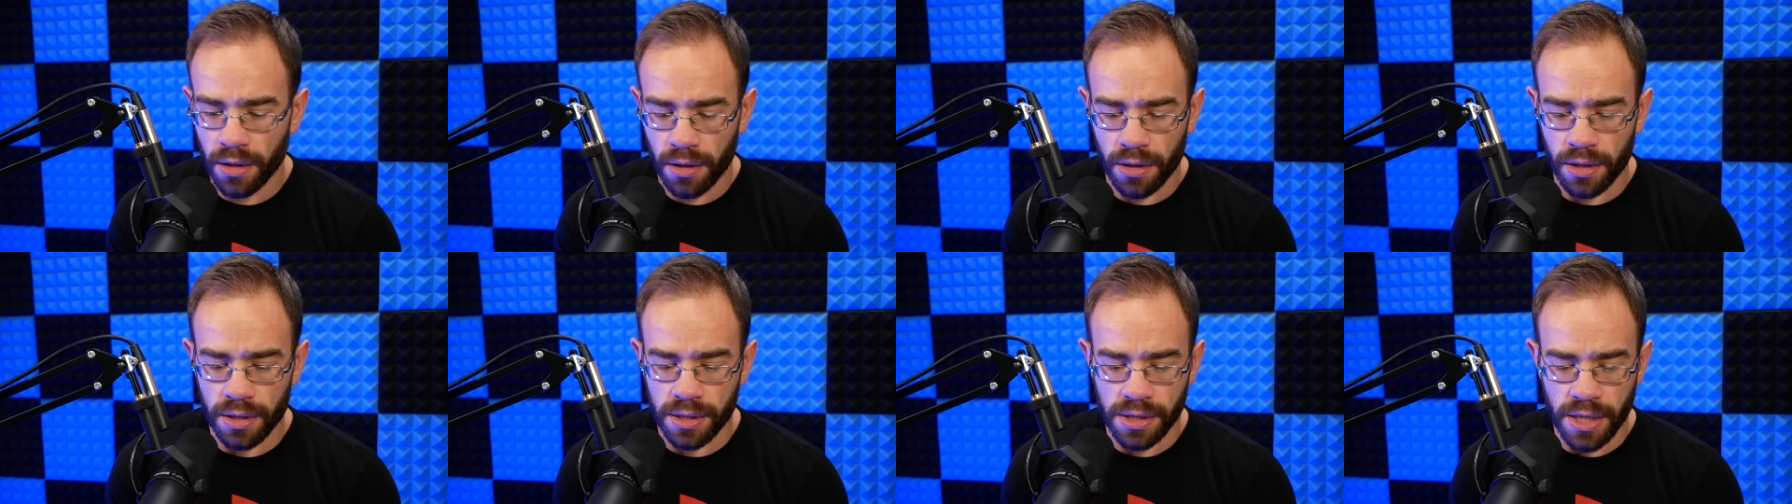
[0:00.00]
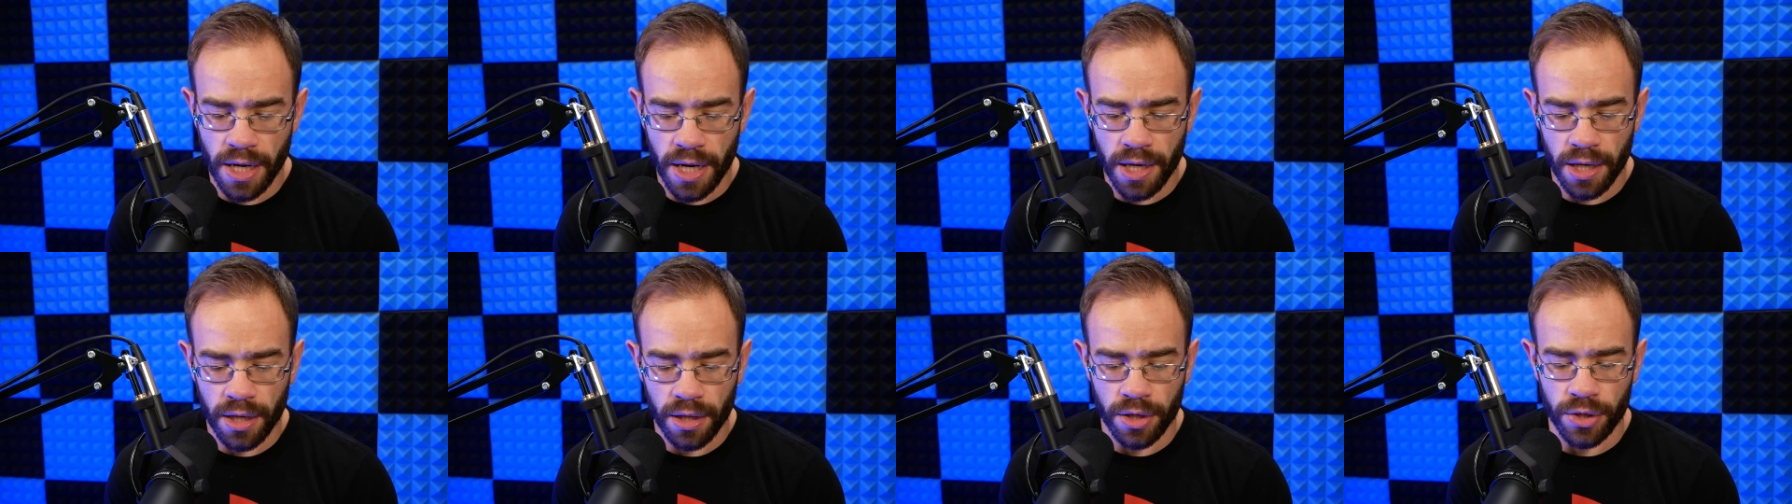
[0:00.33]
the
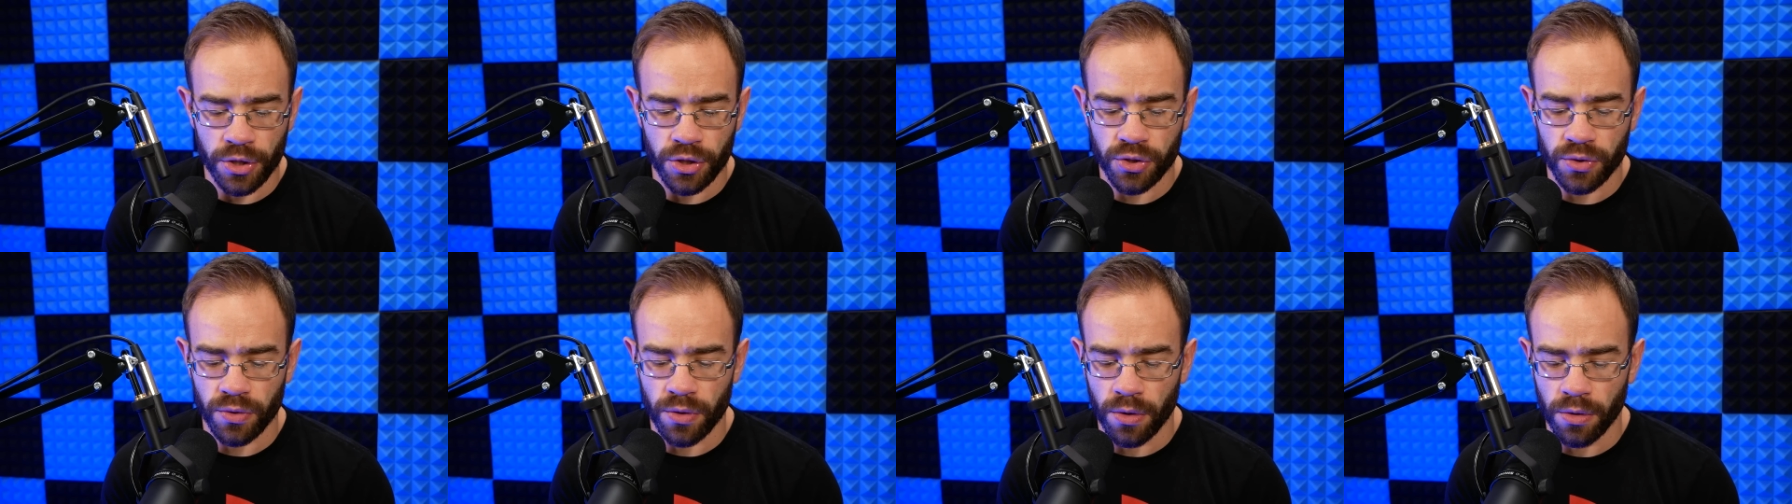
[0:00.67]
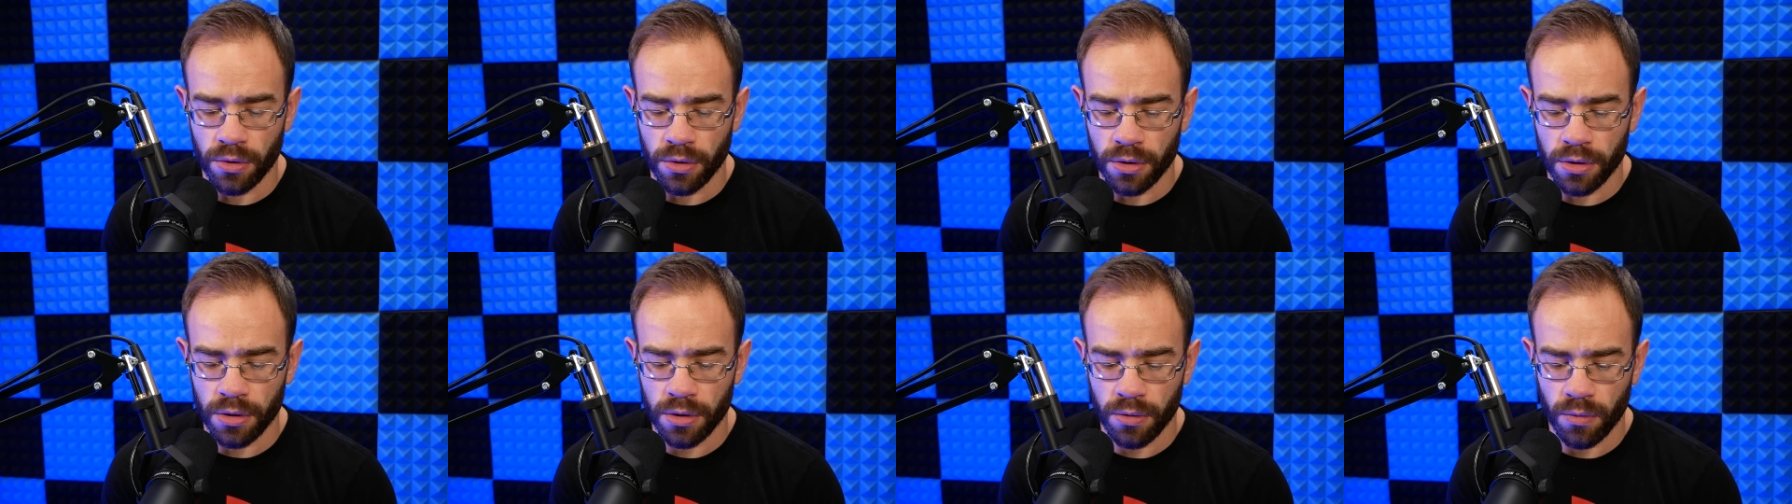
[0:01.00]
Stadia
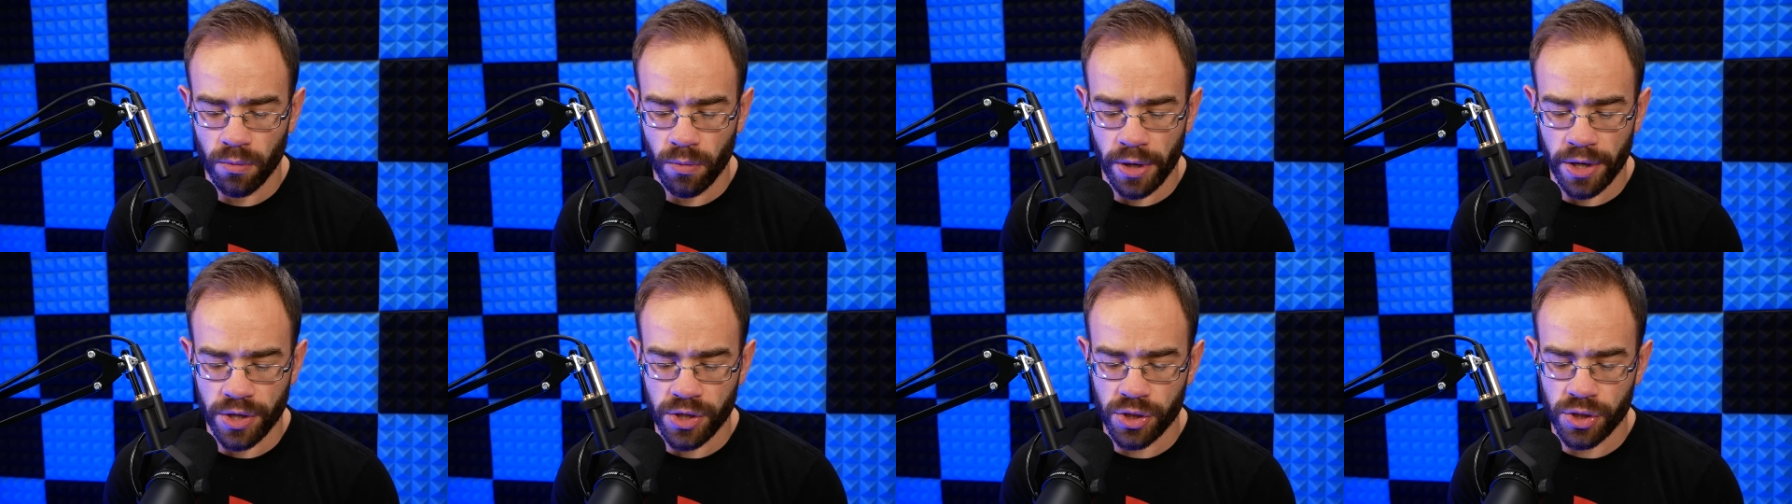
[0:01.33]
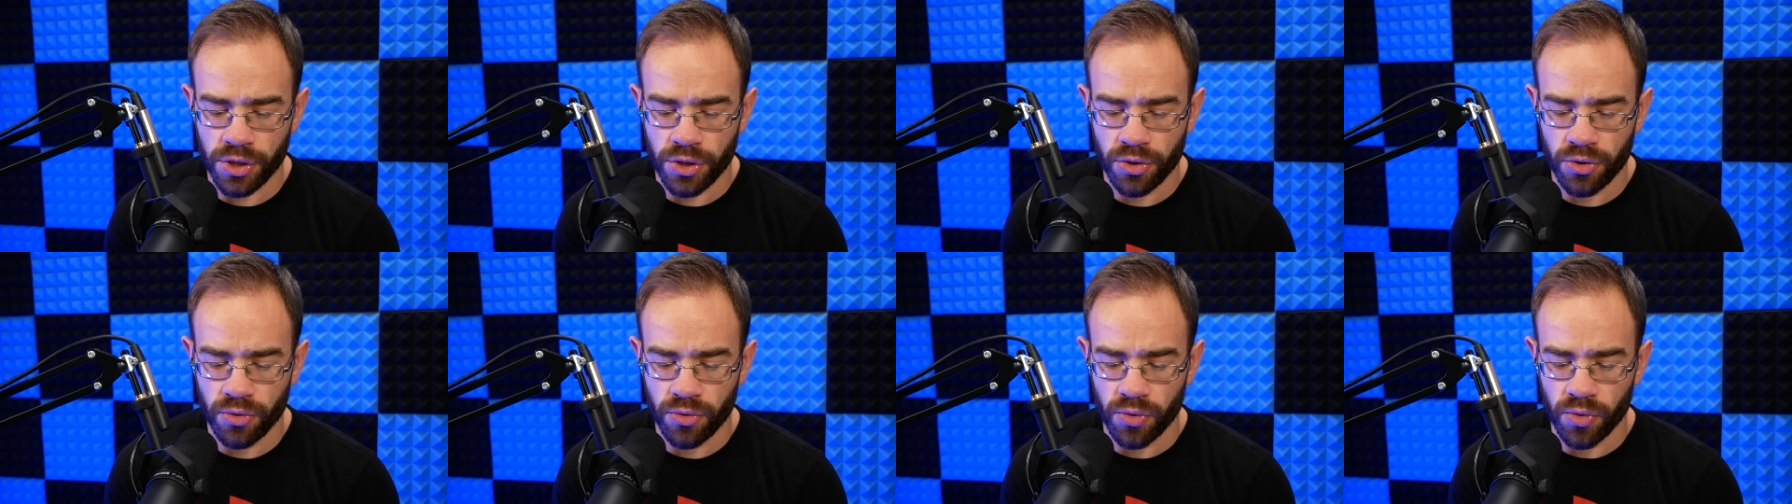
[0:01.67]
controller,
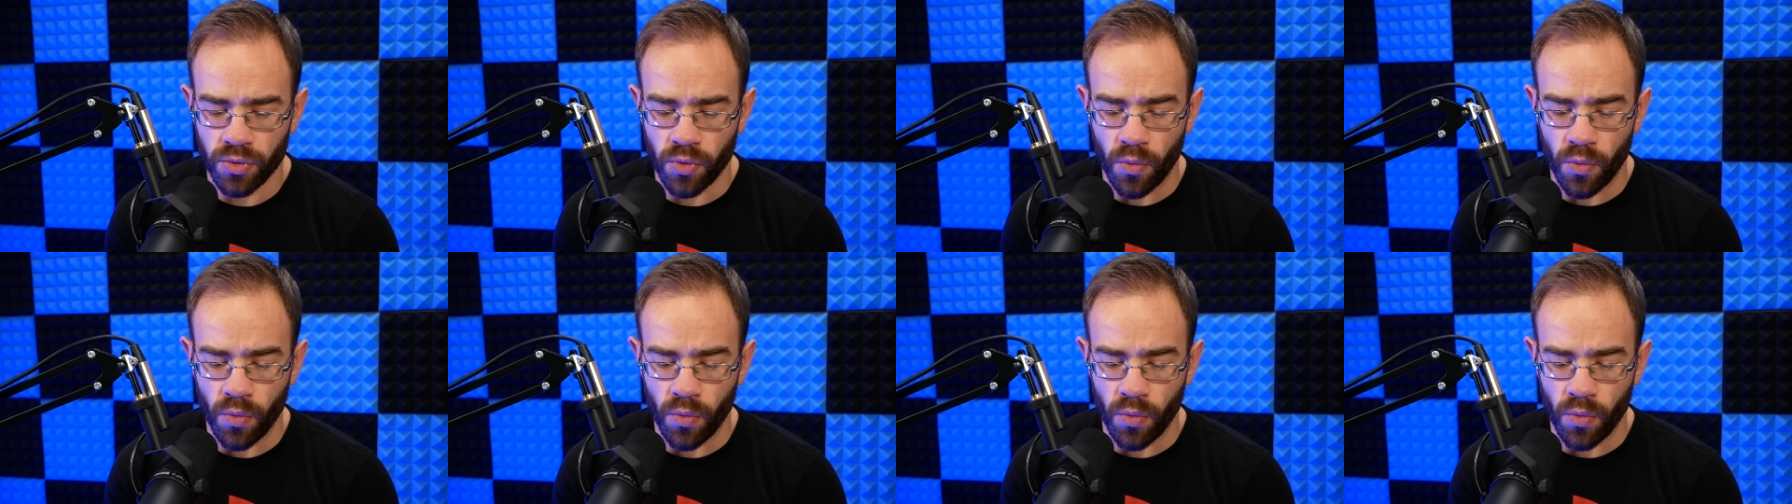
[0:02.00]
which